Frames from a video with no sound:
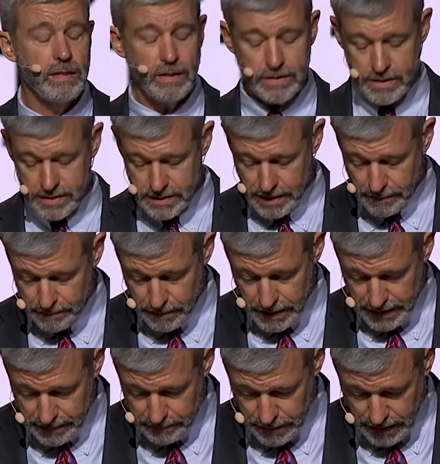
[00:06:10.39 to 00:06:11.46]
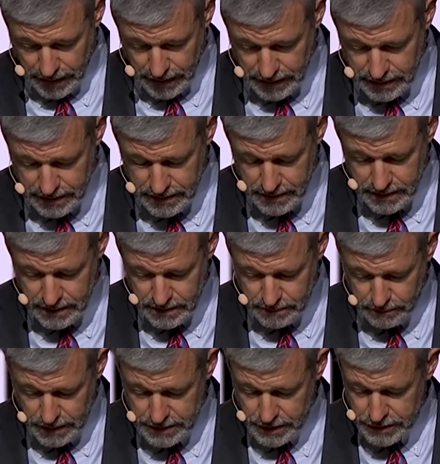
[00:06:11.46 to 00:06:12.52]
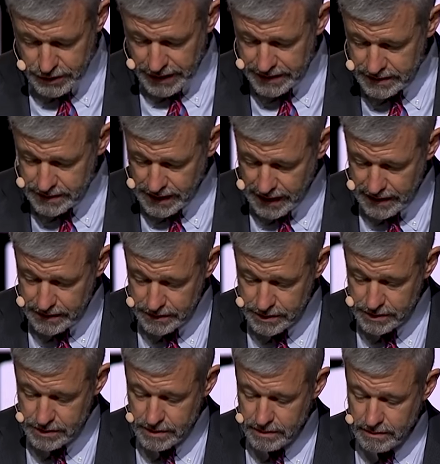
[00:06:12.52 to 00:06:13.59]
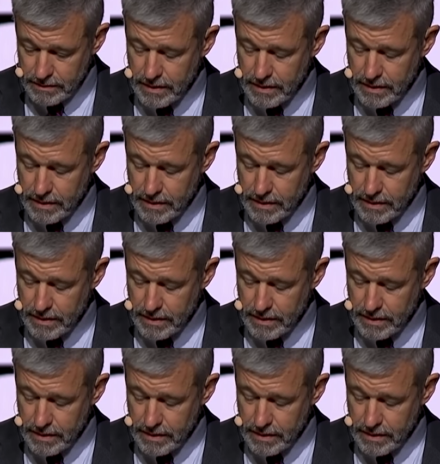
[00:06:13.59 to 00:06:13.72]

a stumbling block, but to Gentiles,